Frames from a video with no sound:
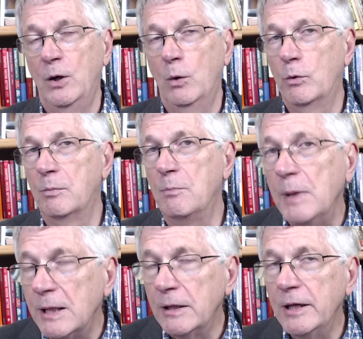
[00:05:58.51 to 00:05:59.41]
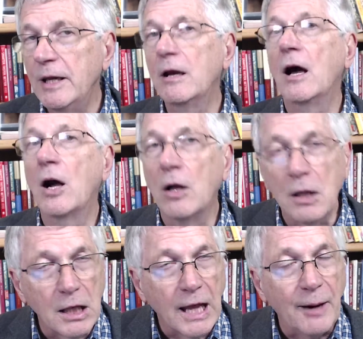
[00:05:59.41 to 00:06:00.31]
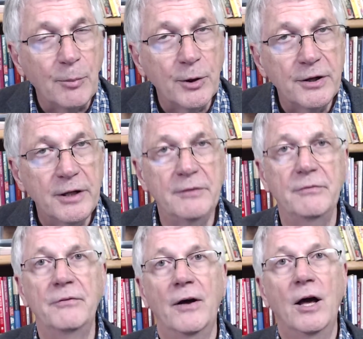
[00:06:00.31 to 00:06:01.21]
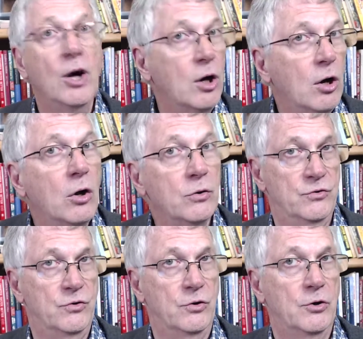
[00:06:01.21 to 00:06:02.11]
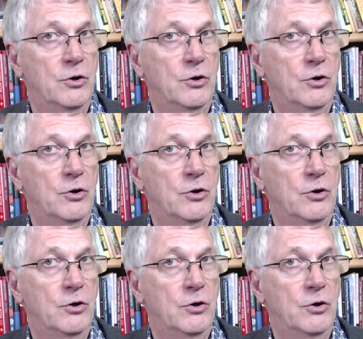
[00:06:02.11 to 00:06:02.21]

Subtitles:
We're building a collaborative culture.